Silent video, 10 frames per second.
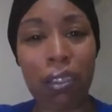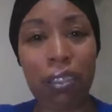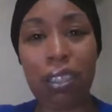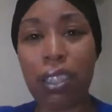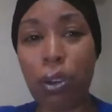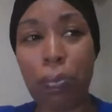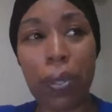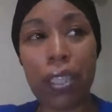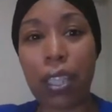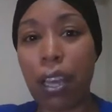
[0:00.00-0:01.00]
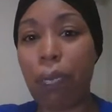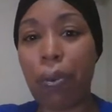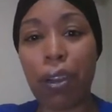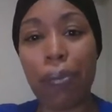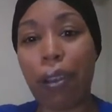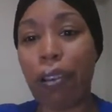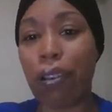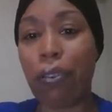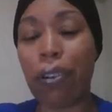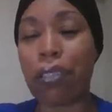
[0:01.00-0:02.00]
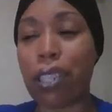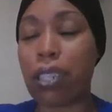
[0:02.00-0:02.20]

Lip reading: Stupid as hell, worrying about all the wrong shit.